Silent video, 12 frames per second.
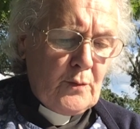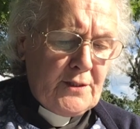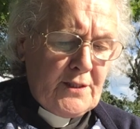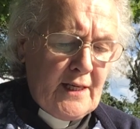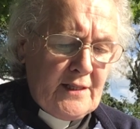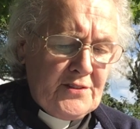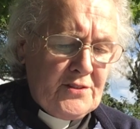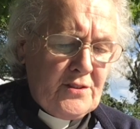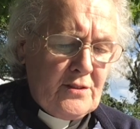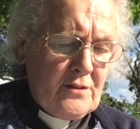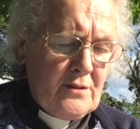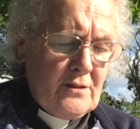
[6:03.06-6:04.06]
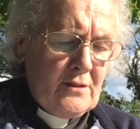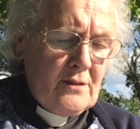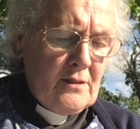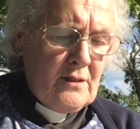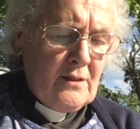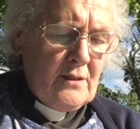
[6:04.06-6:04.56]
with dust,
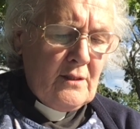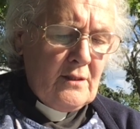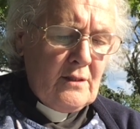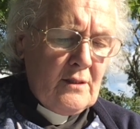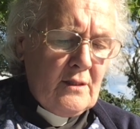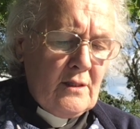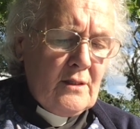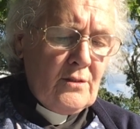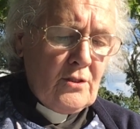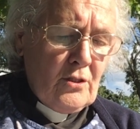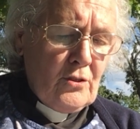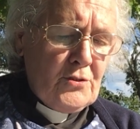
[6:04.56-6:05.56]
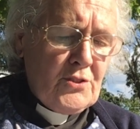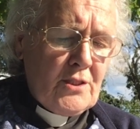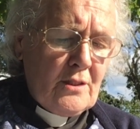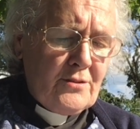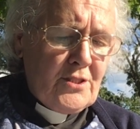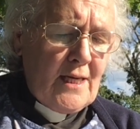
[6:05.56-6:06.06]
do you
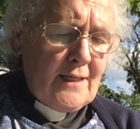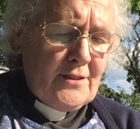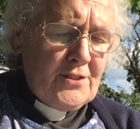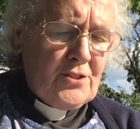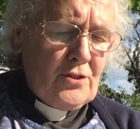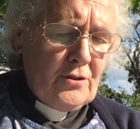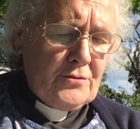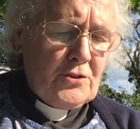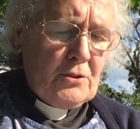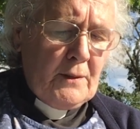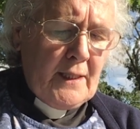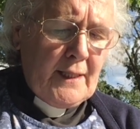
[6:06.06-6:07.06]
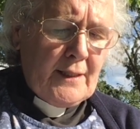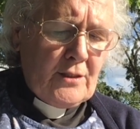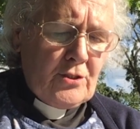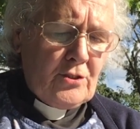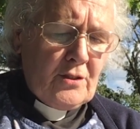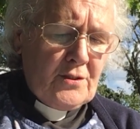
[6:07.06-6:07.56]
still tell us not to be
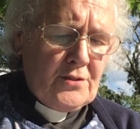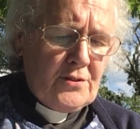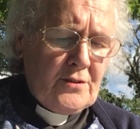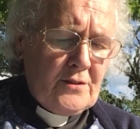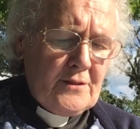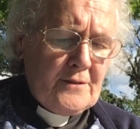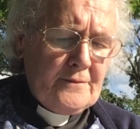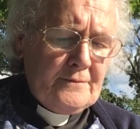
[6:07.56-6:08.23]
anxious?